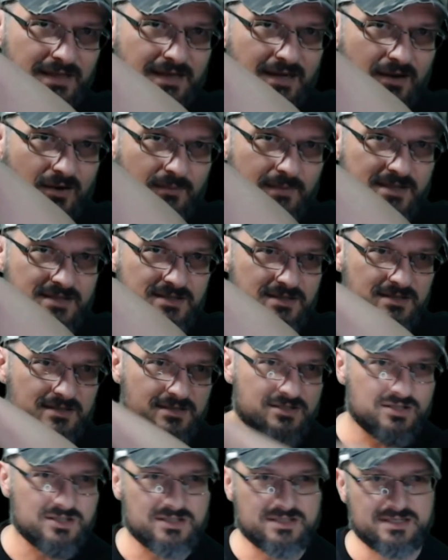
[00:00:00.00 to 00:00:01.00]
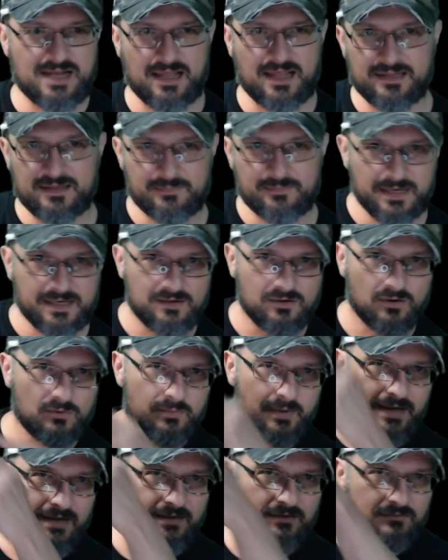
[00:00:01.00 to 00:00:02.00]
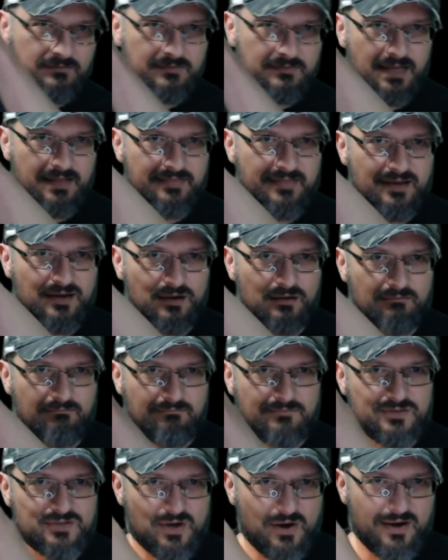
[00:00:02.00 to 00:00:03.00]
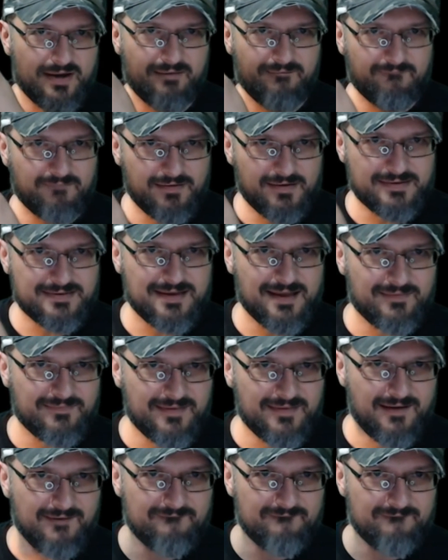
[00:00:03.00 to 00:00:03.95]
message, it's just telling me. Oh wait, not there, sorry, right down there,